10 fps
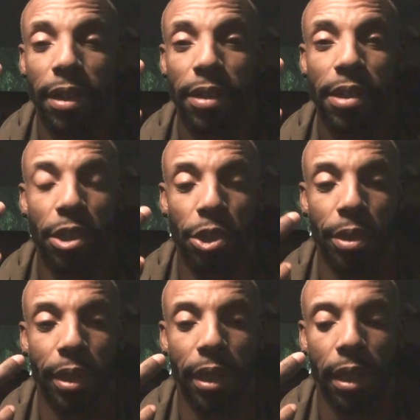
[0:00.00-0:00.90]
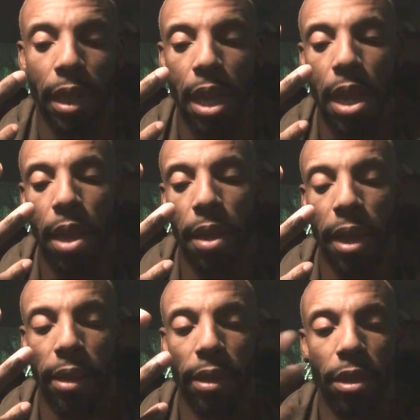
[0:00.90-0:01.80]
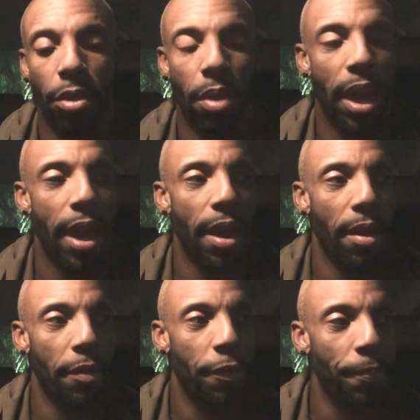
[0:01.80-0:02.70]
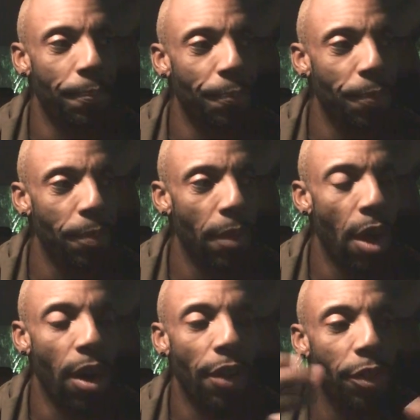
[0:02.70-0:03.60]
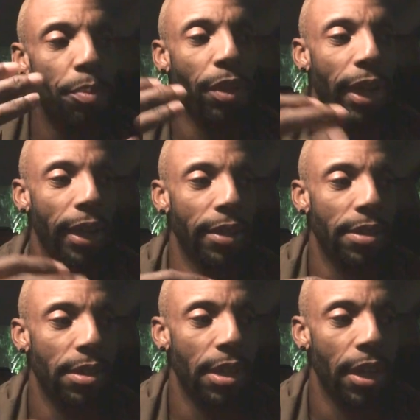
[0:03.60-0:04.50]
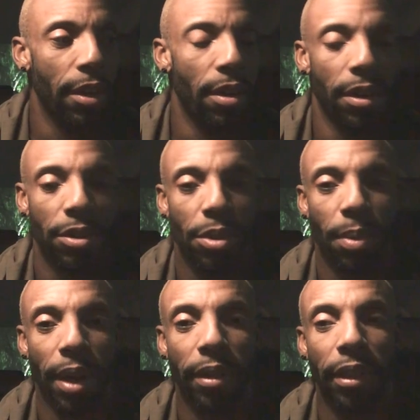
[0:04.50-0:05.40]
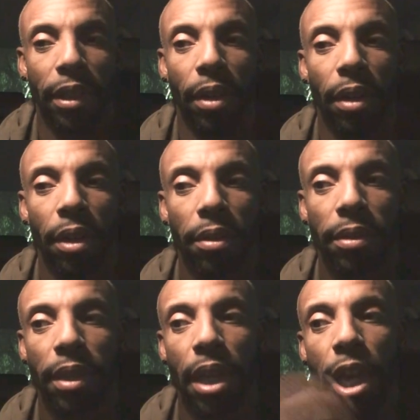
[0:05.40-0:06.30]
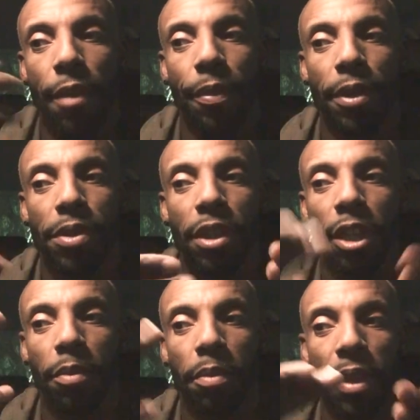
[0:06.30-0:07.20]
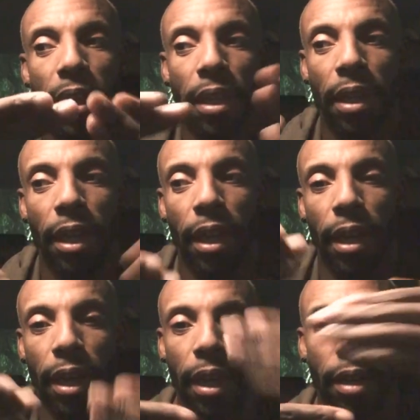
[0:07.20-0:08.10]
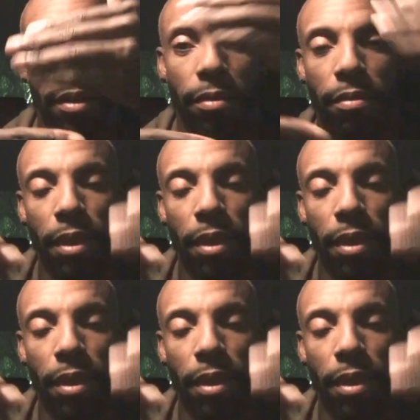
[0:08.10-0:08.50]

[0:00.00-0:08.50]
essentially, and then you have our other planets that are surrounding the Earth, there's gonna be a